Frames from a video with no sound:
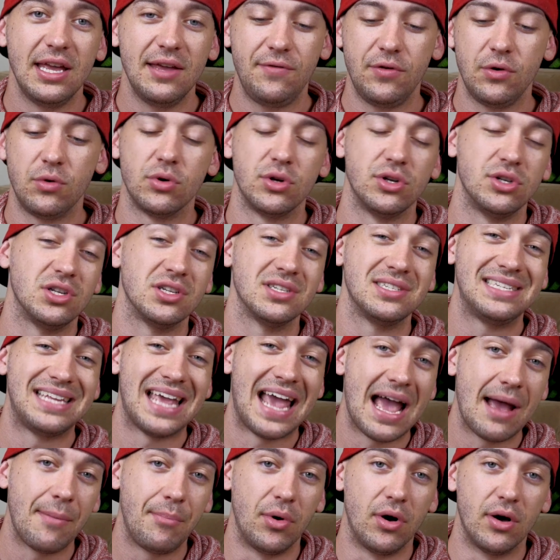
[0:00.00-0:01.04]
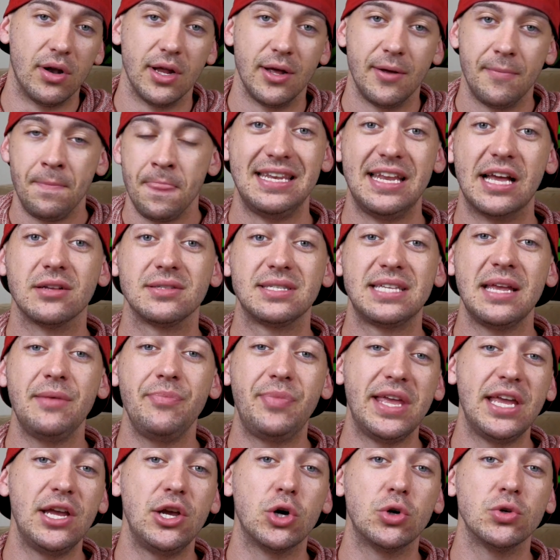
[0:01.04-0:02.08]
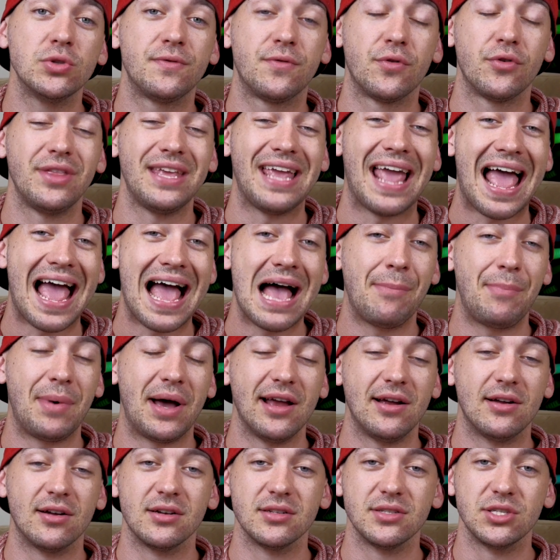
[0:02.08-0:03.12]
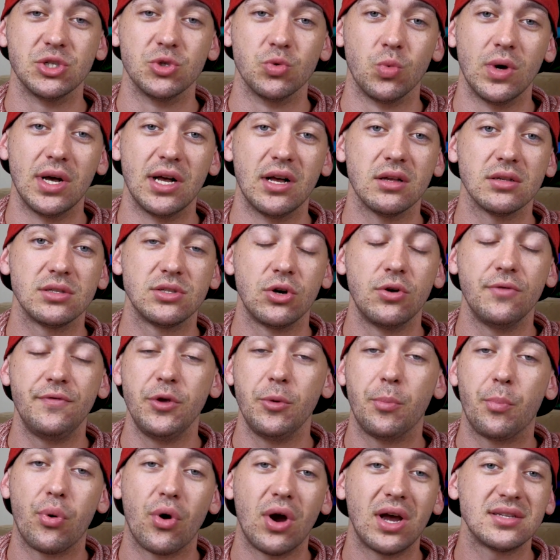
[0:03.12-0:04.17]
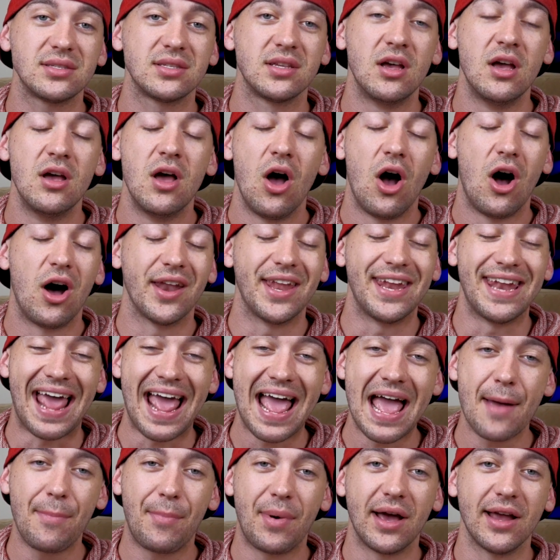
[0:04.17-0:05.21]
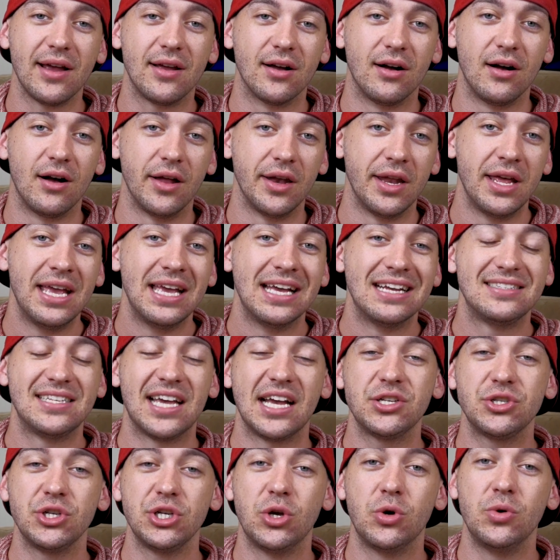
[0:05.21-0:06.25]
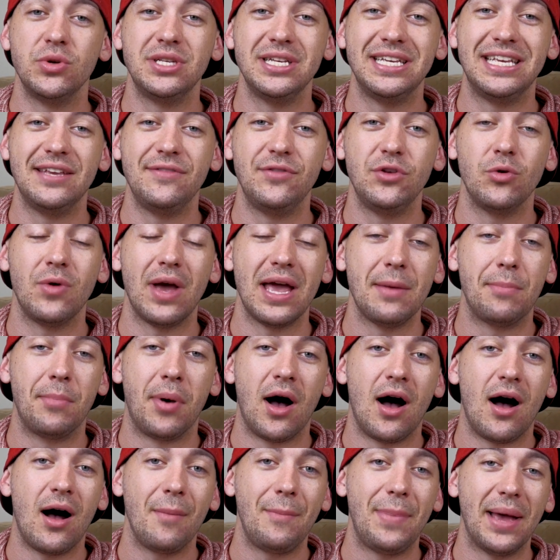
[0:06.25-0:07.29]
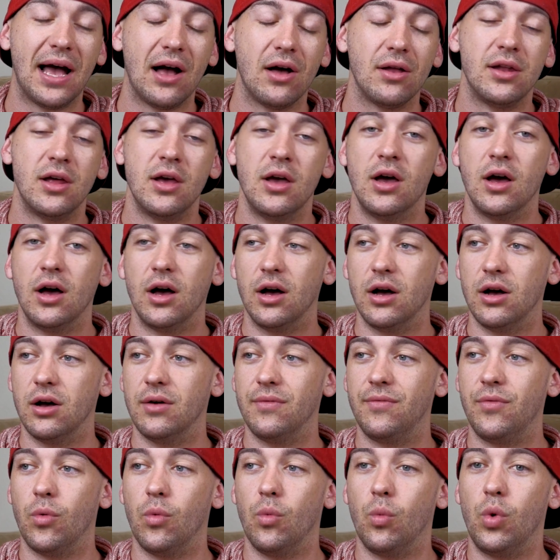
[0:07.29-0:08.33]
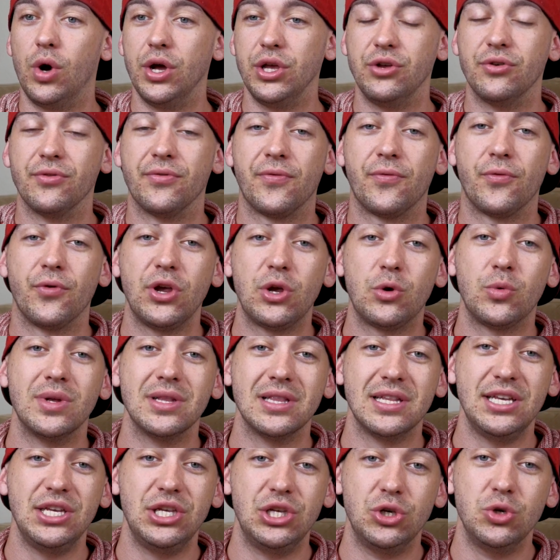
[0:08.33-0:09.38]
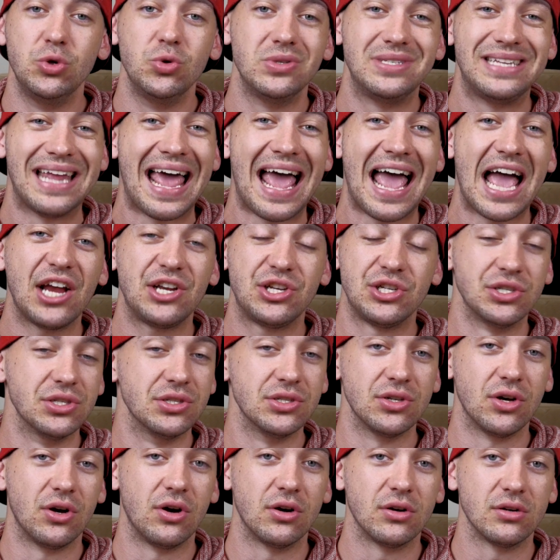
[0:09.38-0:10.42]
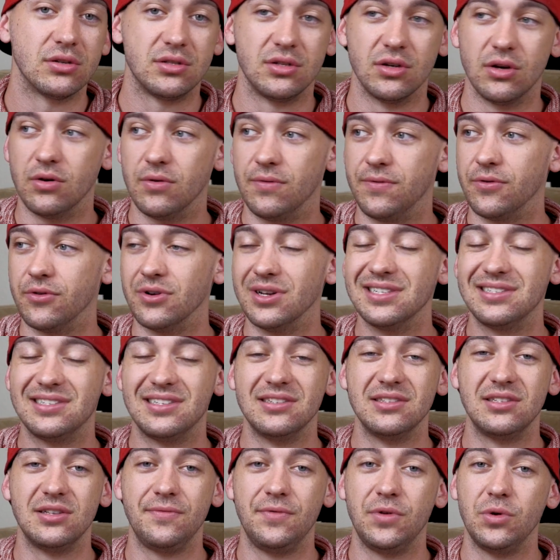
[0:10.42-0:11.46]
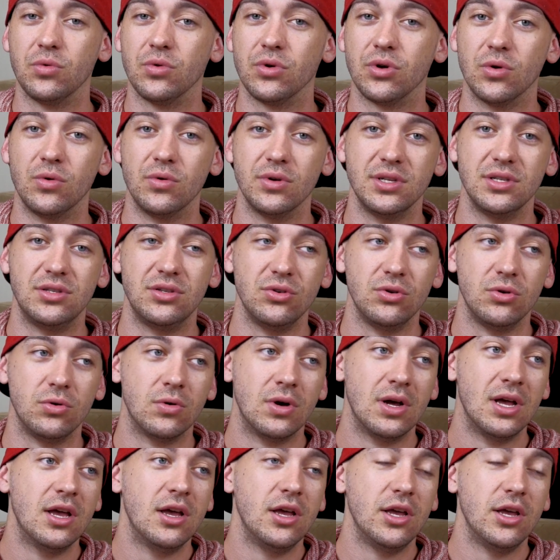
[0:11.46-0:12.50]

if you were to just tap on it. Now, same thing goes for the app icons as well. So if you press on an app icon, it's actually going to give you a pop out of what your frequently used actions are. So for instance, if you were going to,